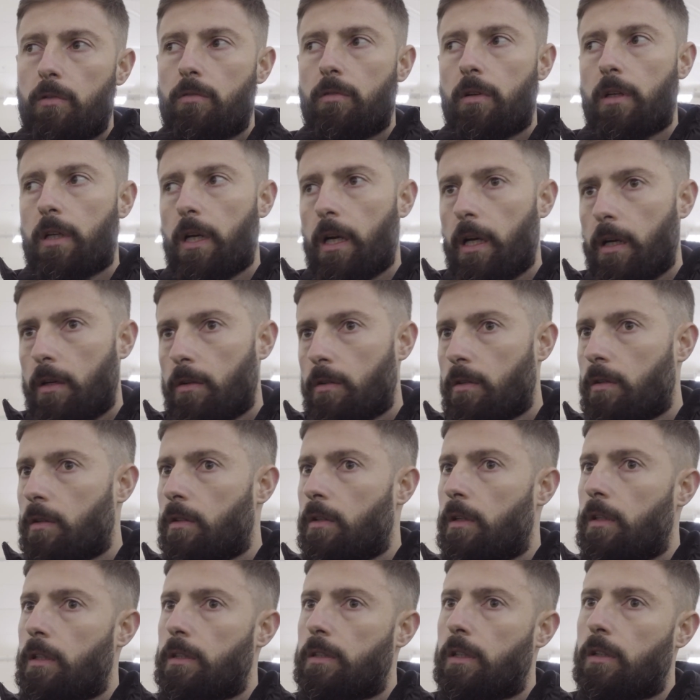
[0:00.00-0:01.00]
Rogero
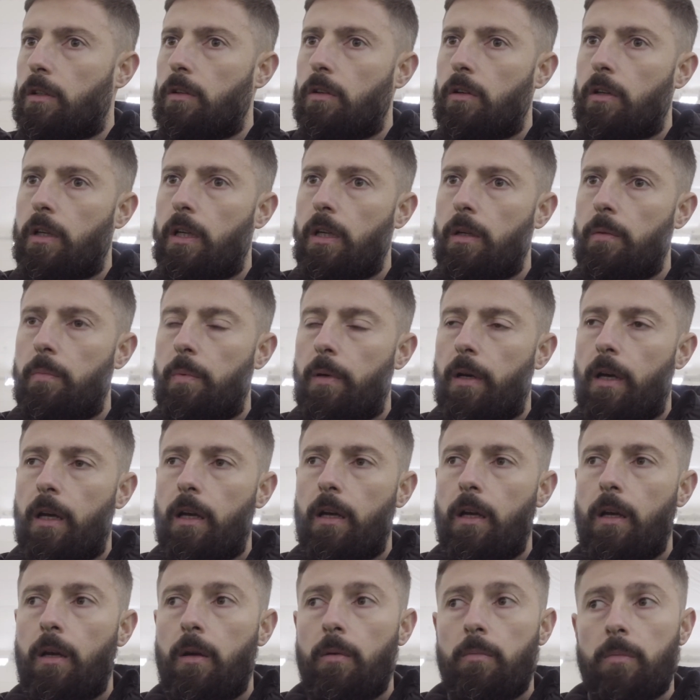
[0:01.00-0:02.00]
as a goalkeeper,
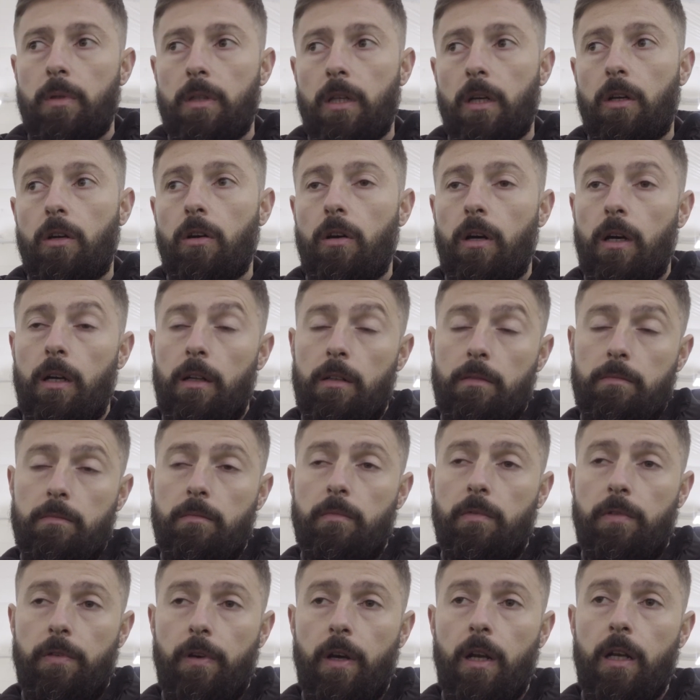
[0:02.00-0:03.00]
but they got a
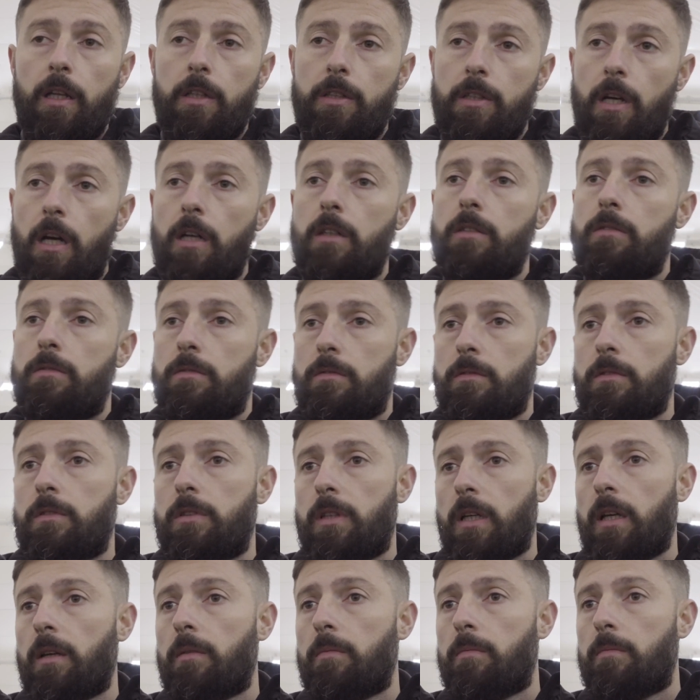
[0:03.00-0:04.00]
fairly young
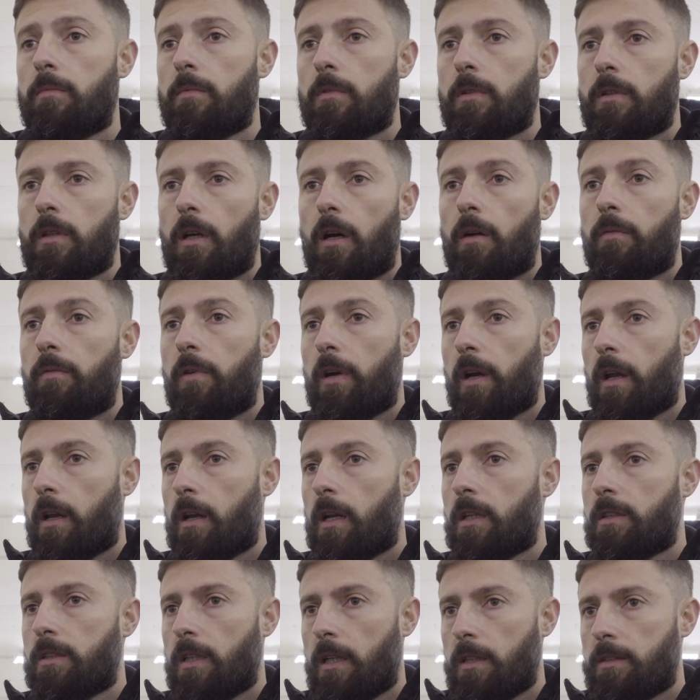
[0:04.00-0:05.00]
team that are very
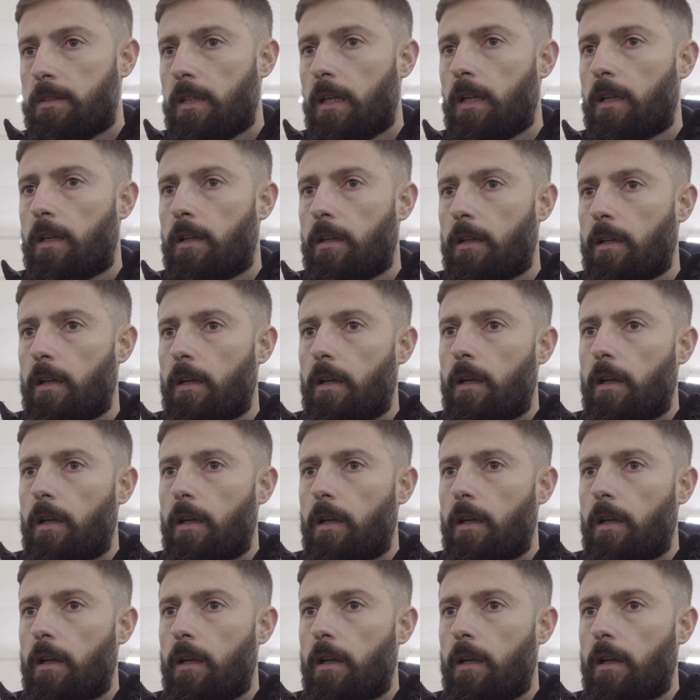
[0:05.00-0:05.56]
energetic,